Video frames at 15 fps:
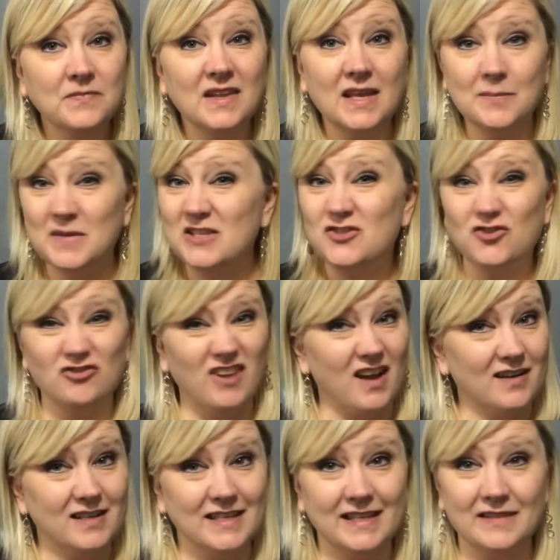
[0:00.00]
it means you're
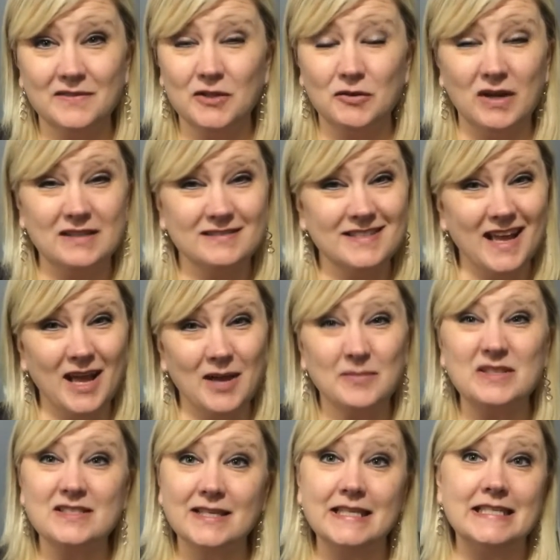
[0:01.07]
not going to get there on time.
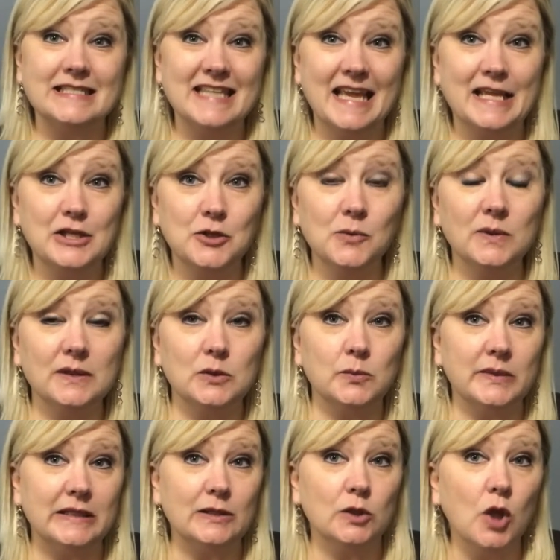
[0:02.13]
It's going to take you a little
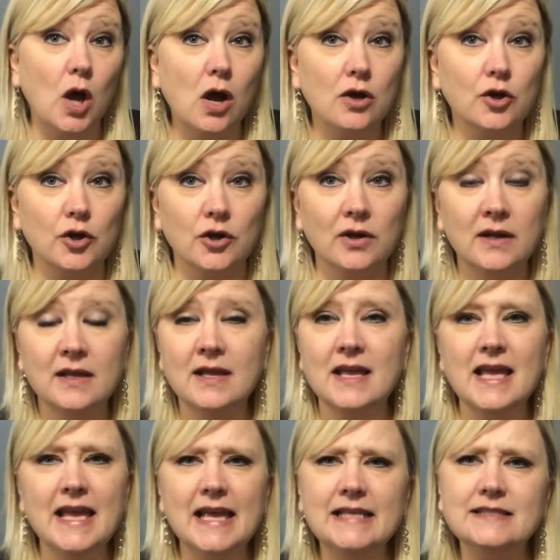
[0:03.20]
bit longer.
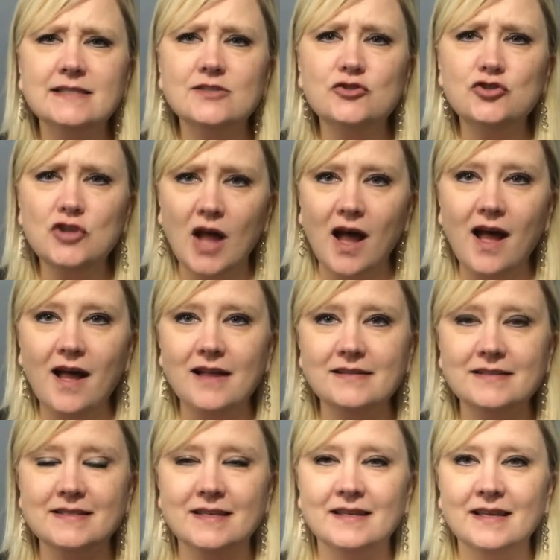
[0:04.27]
It's
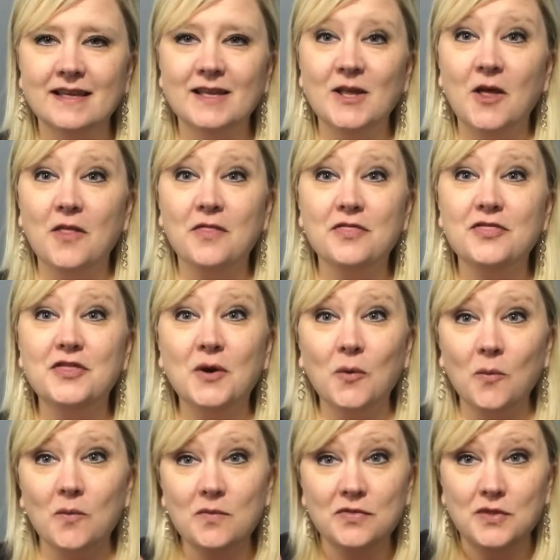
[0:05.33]
not the,
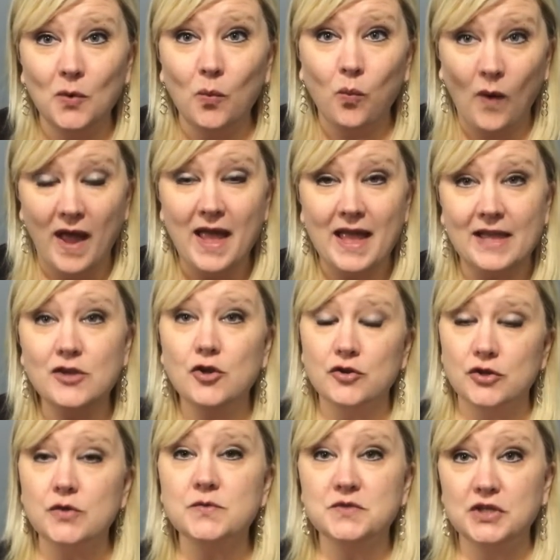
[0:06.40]
the way you're
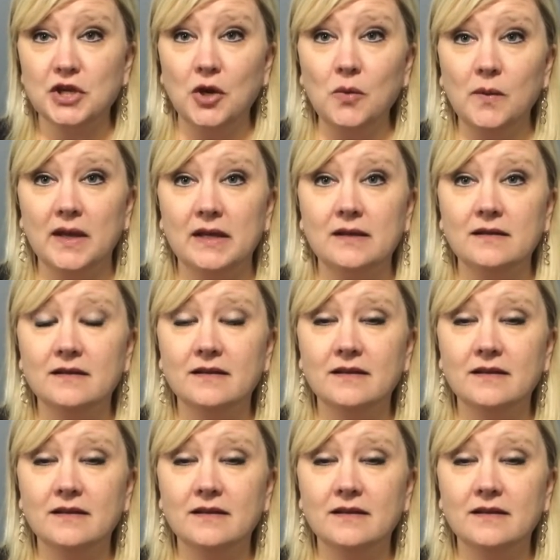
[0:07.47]
used to going.